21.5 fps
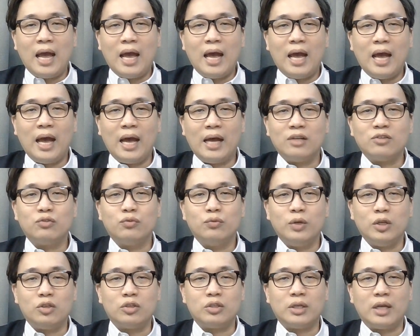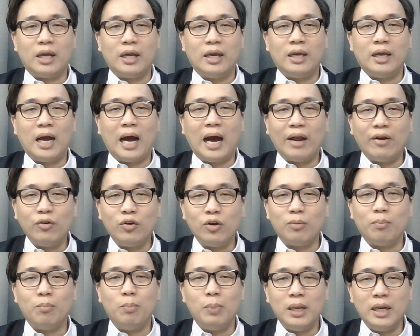has reached
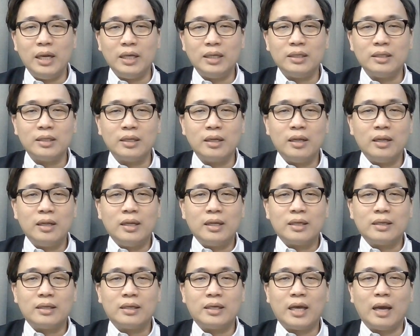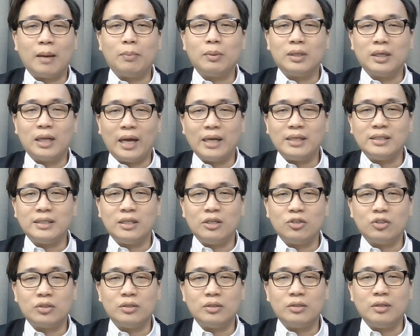100 billion
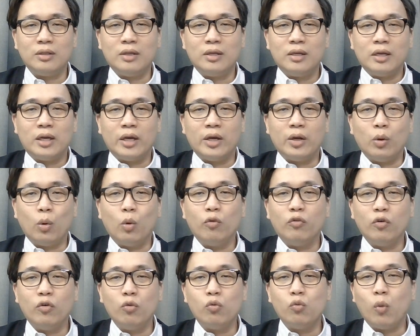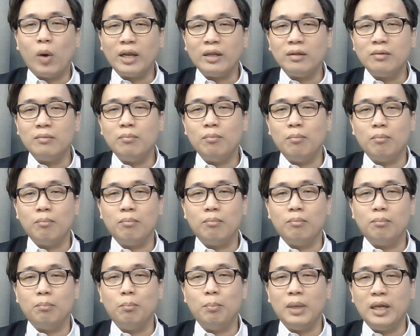capitalization and over 1
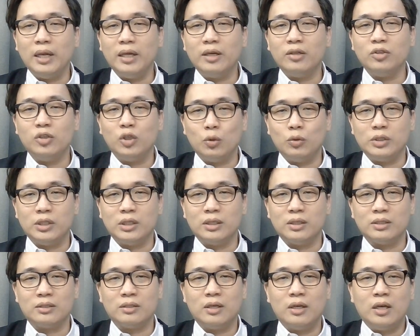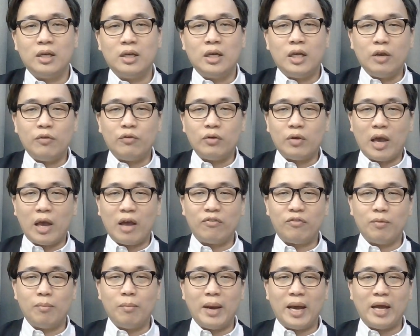million users. If you
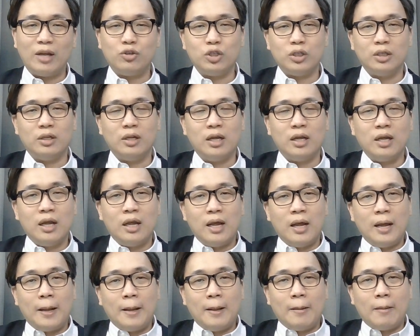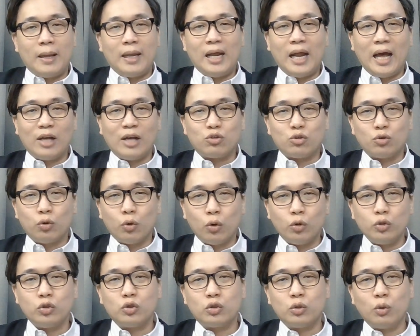have imagined, it has
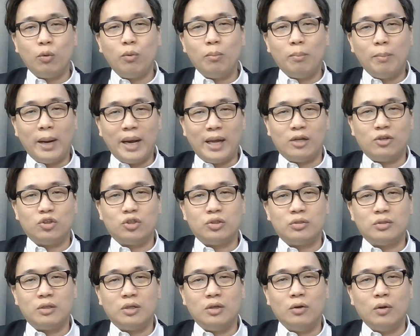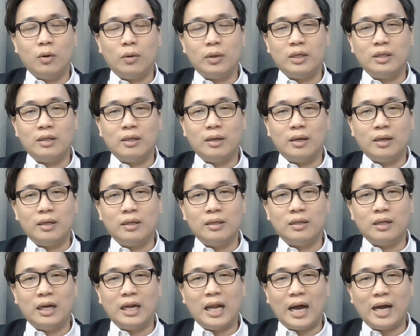grown so much, in
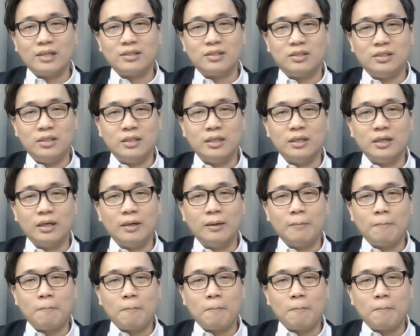the last year,